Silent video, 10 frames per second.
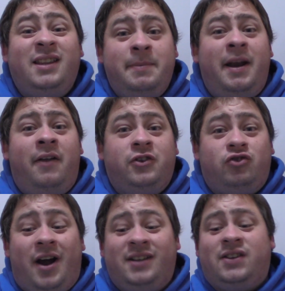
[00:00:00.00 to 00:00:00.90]
It's a bit on the
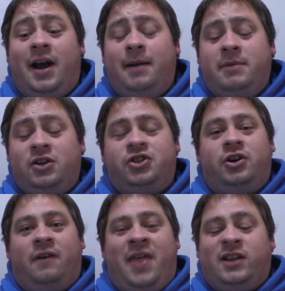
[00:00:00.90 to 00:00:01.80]
dry side. I'm not
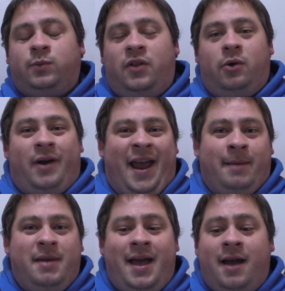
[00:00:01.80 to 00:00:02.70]
sure if that's what they were
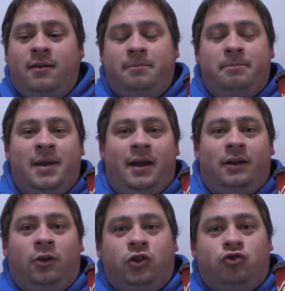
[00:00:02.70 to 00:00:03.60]
aiming at, being
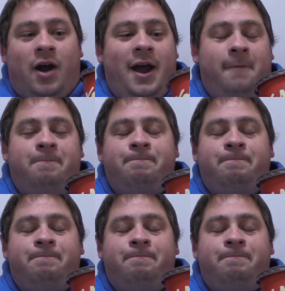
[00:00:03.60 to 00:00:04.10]
a little dry.